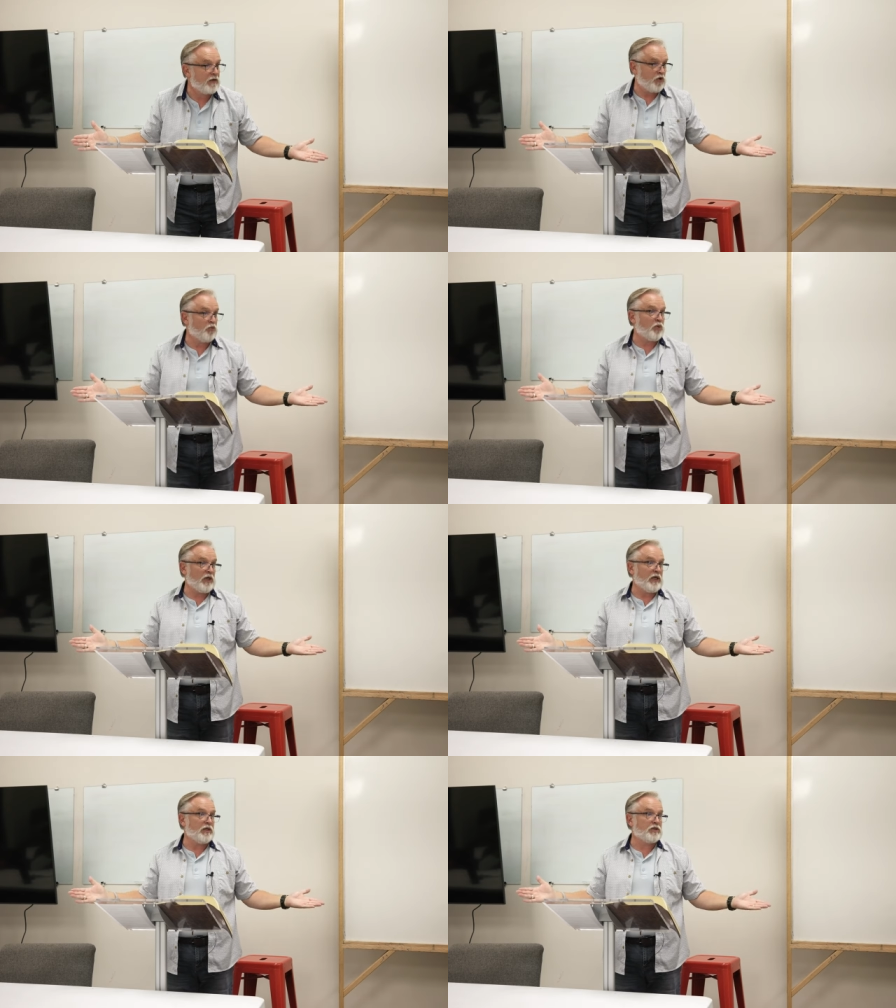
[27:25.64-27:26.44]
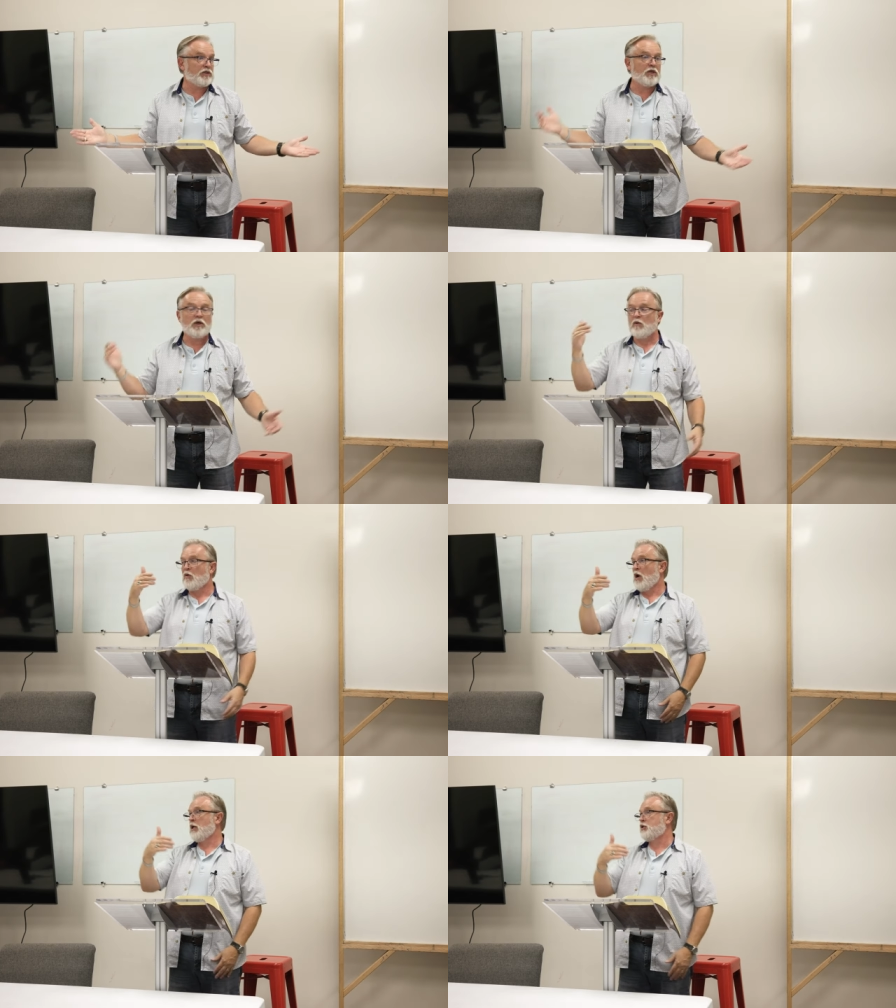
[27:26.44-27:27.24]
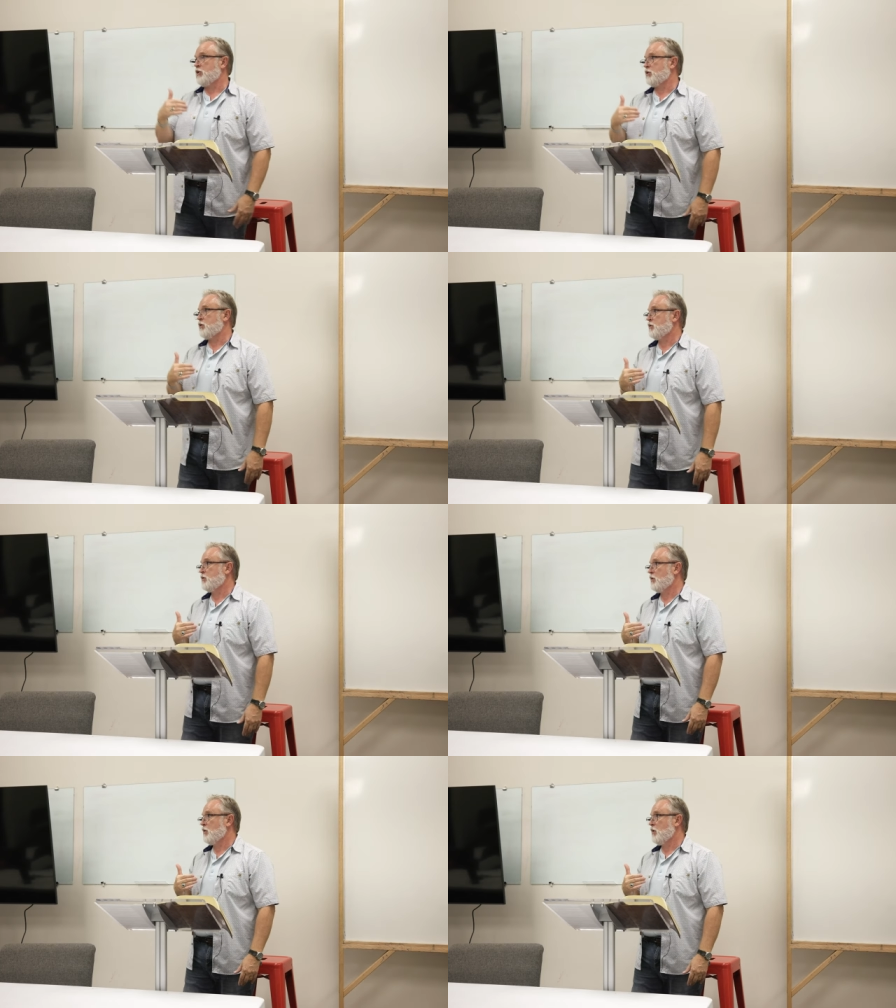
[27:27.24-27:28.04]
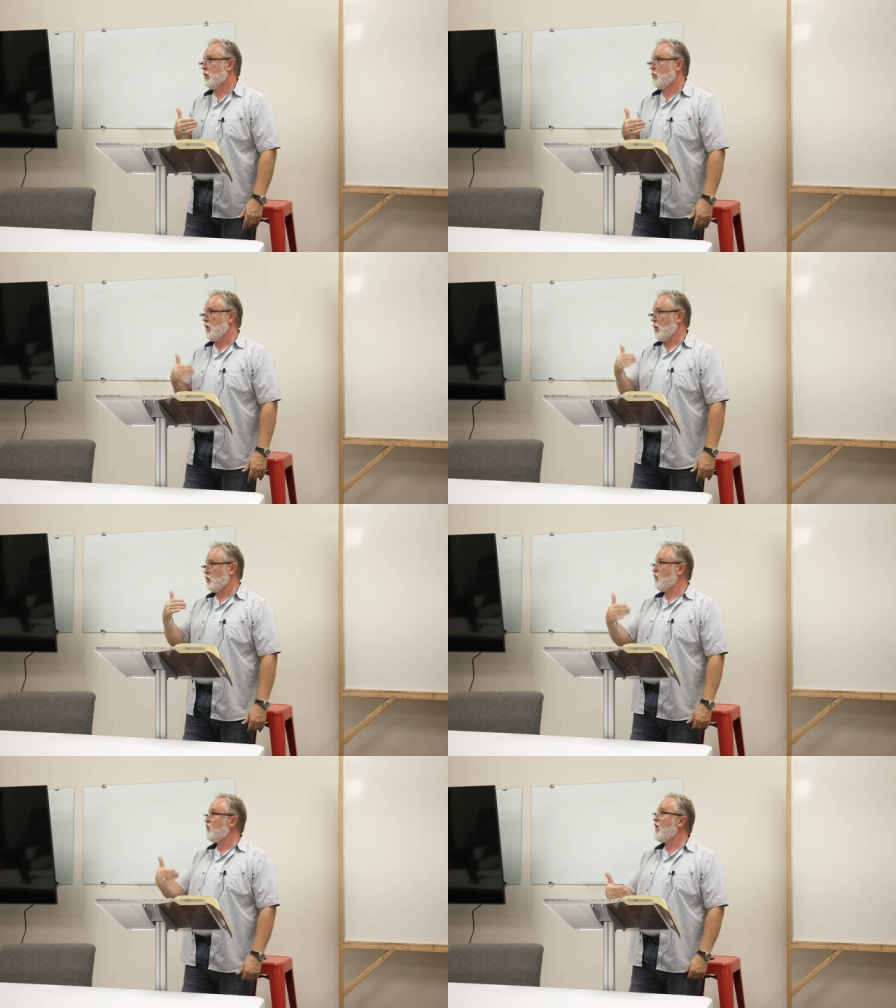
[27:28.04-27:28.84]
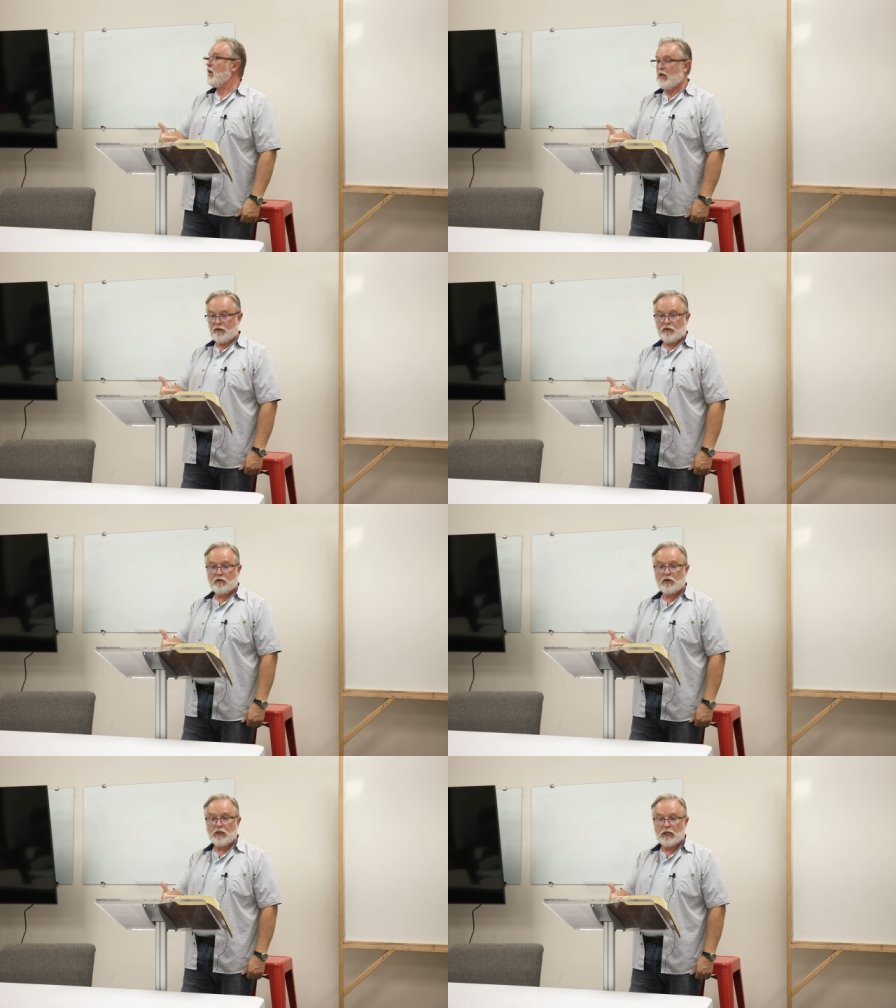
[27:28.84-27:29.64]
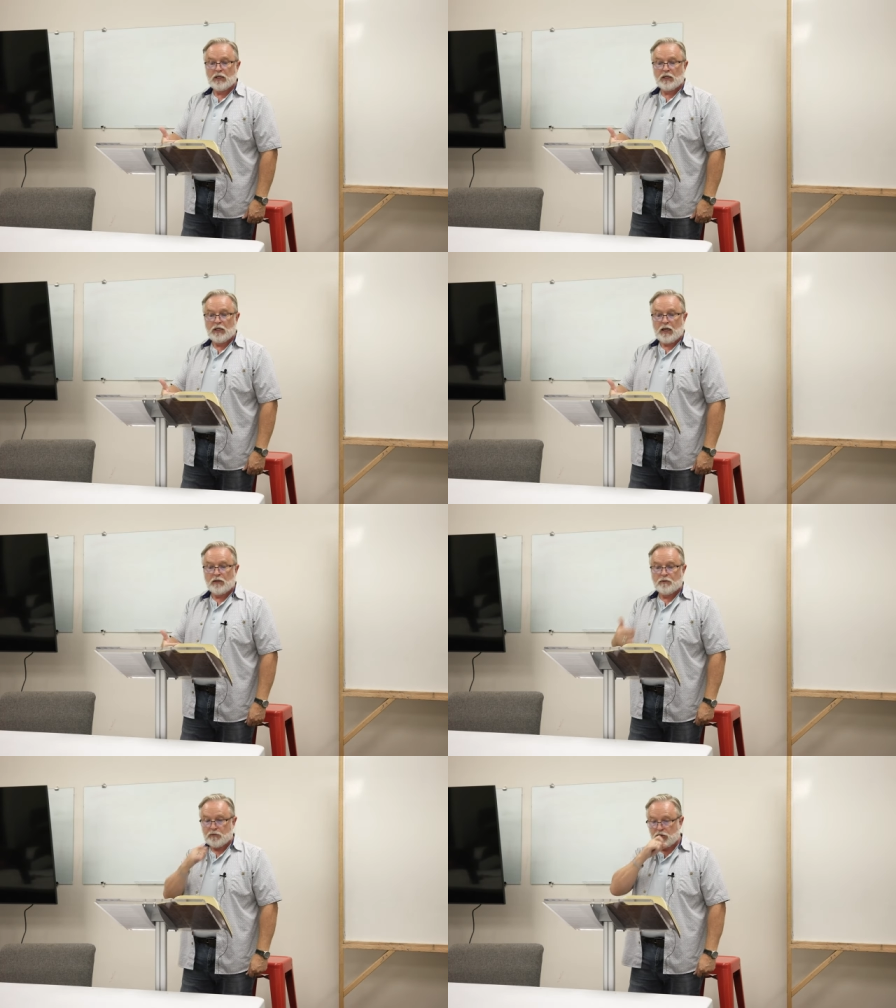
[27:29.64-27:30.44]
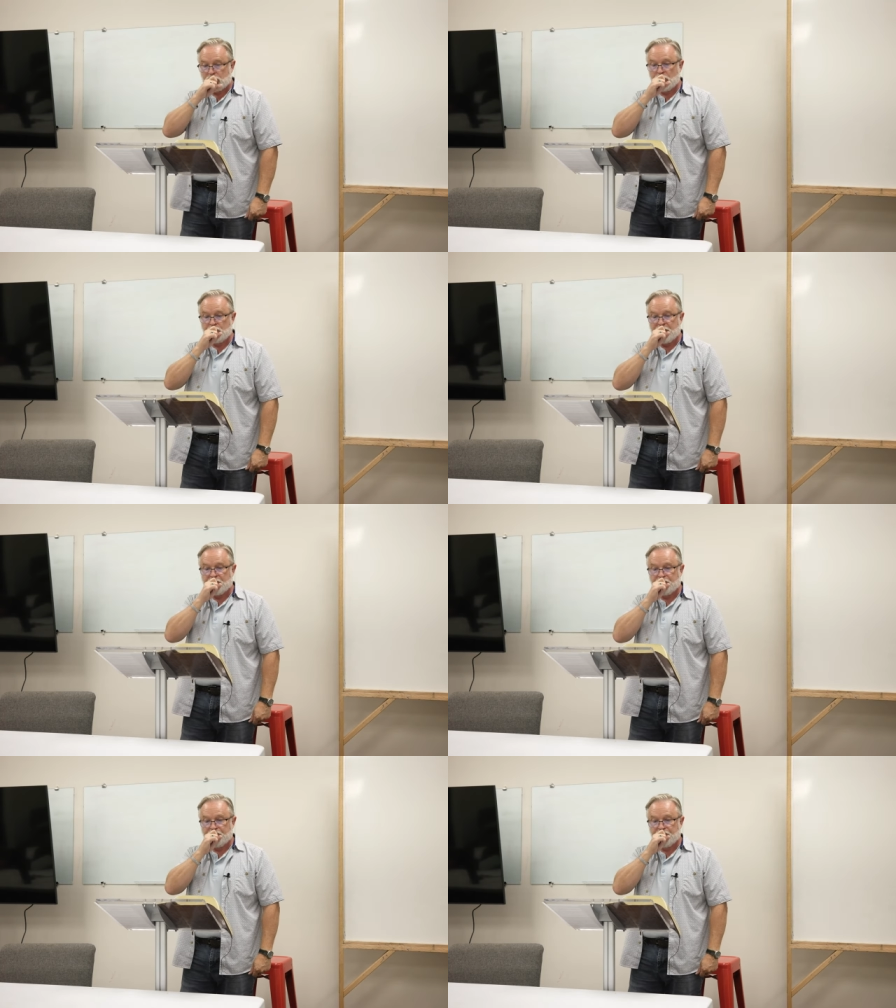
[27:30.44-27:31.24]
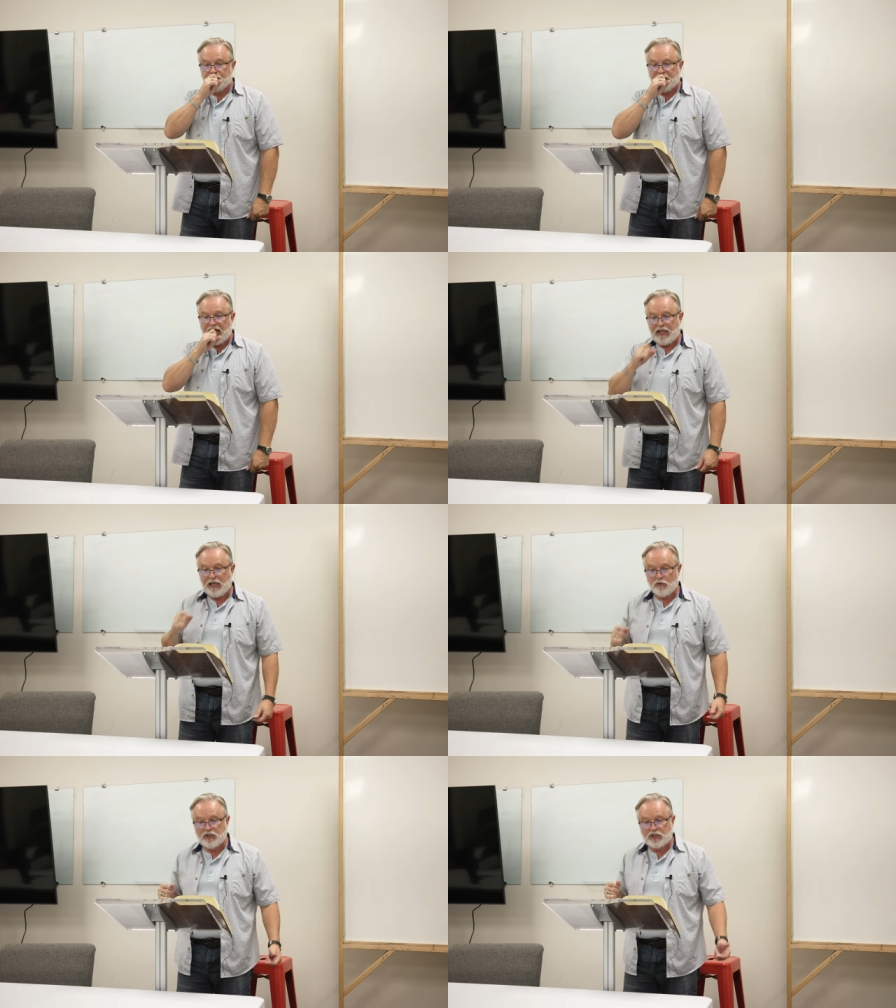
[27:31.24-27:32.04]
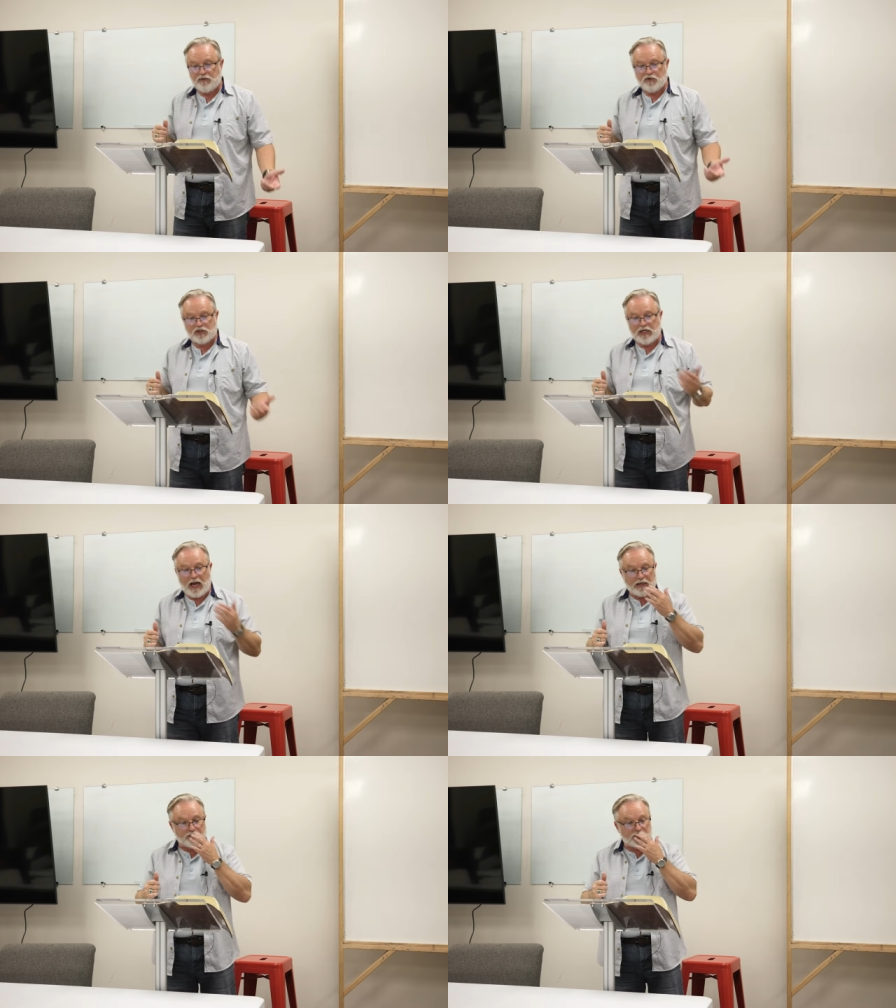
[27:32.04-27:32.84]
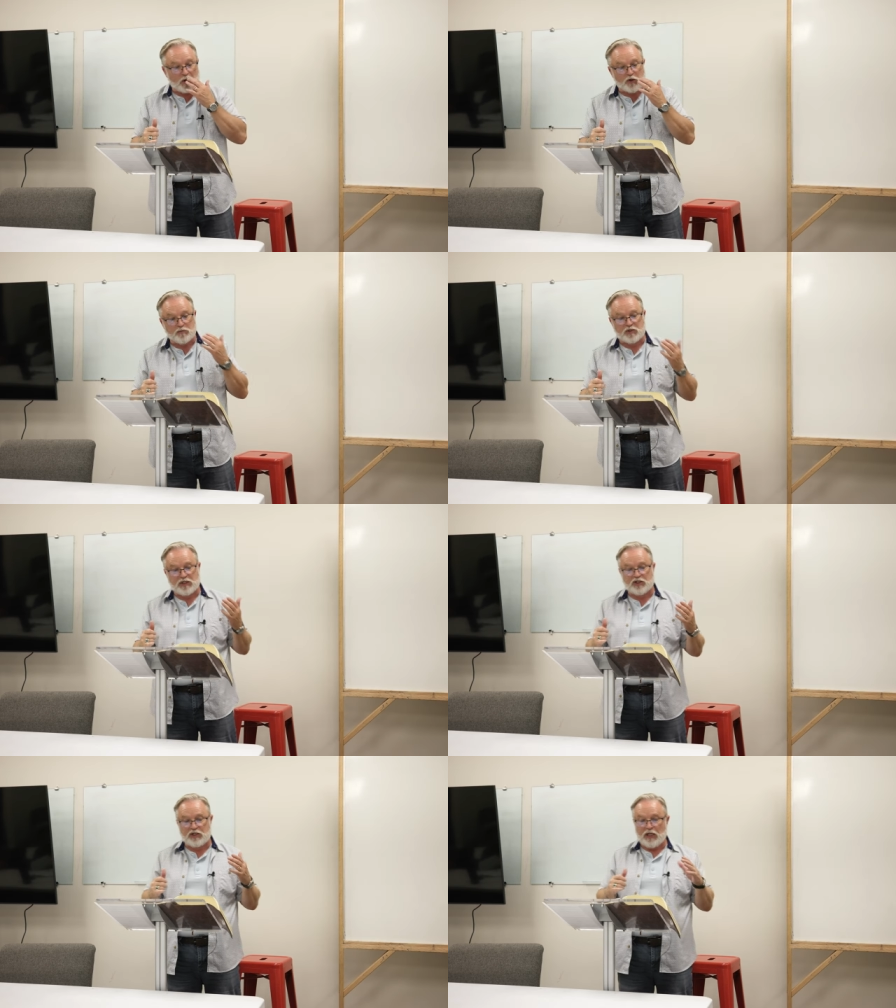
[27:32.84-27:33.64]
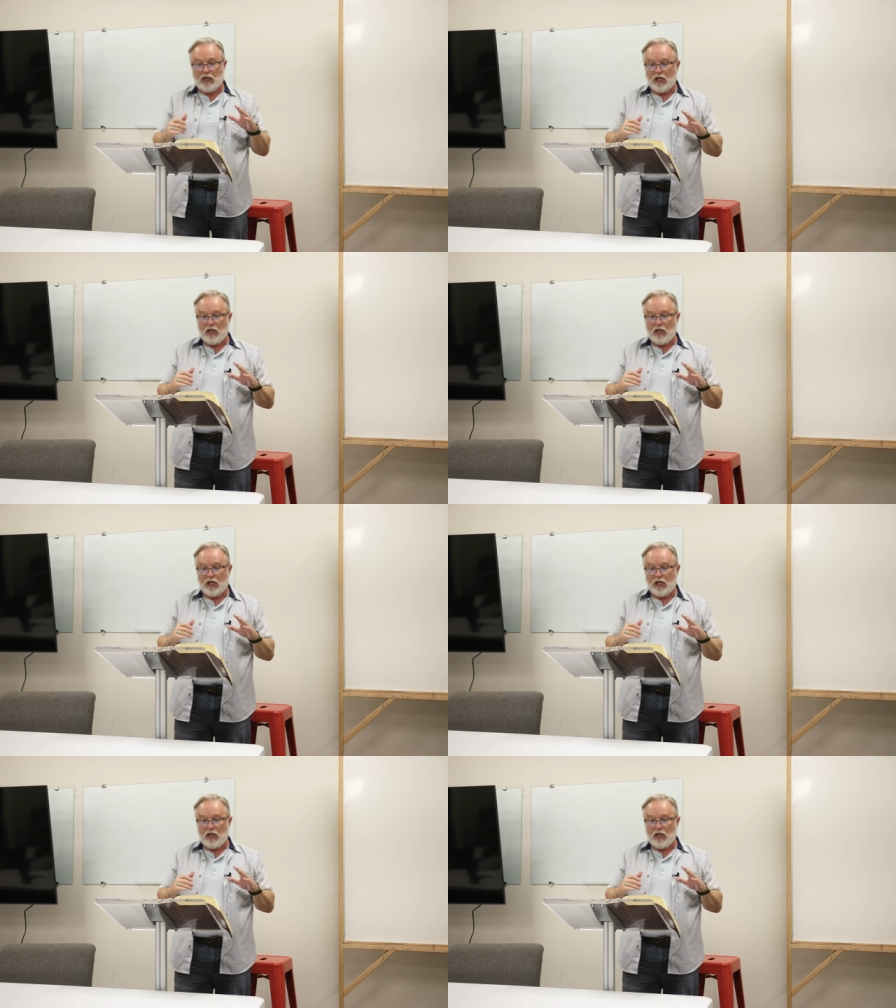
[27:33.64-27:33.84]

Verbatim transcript: if you please, righteous because of faith. Excuse me. And he received the sign of circumcision